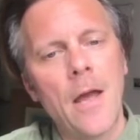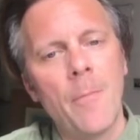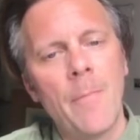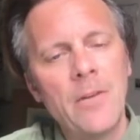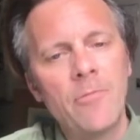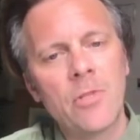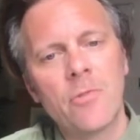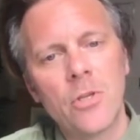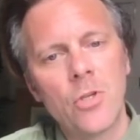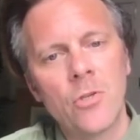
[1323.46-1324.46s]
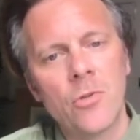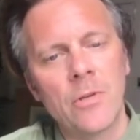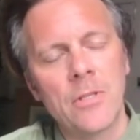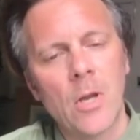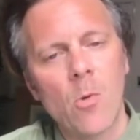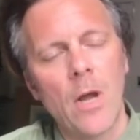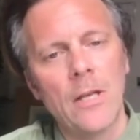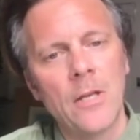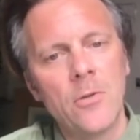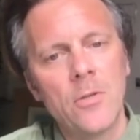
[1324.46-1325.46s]
many restrictions, or is it quite
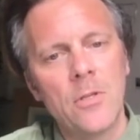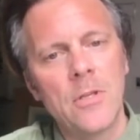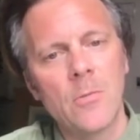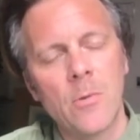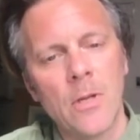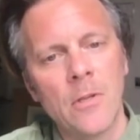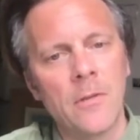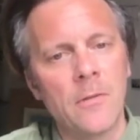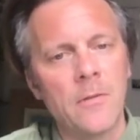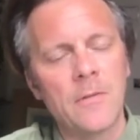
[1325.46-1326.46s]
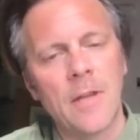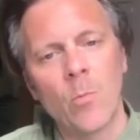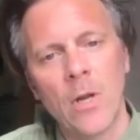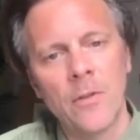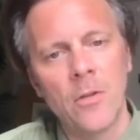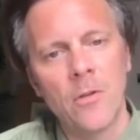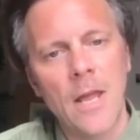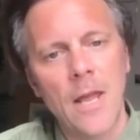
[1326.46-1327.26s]
loose in the same way in the UK?